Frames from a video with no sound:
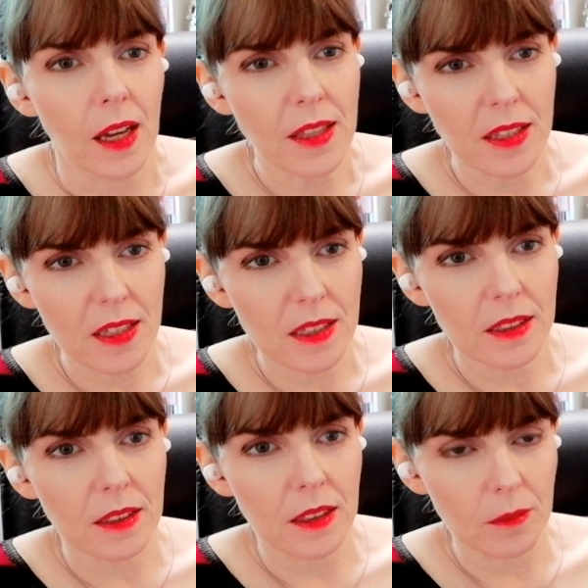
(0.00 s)
I think
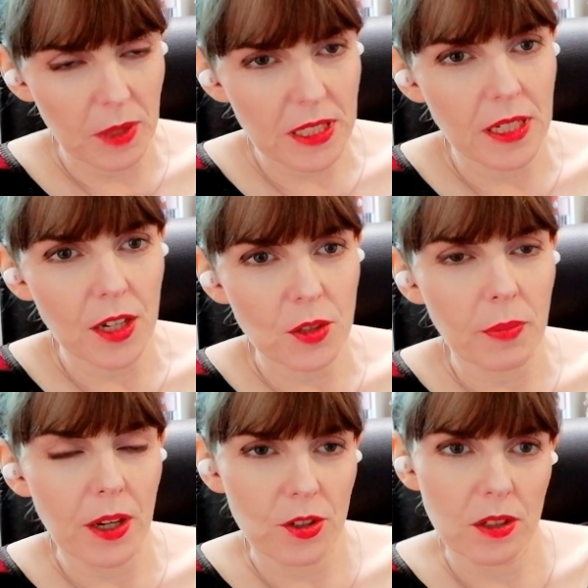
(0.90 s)
this mustache
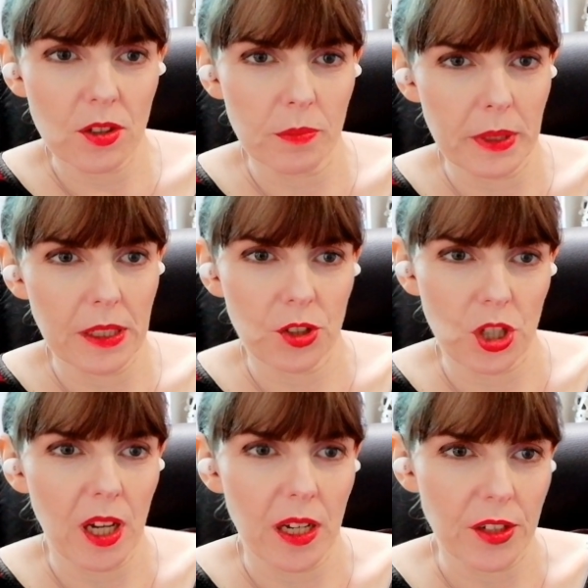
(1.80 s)
Martian should be in
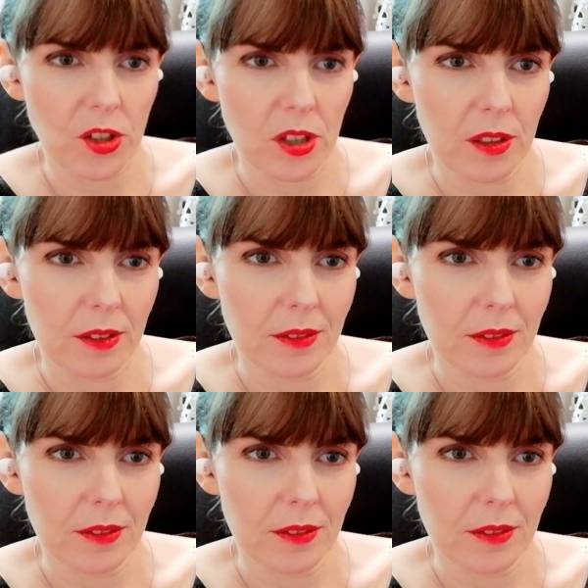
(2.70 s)
charge.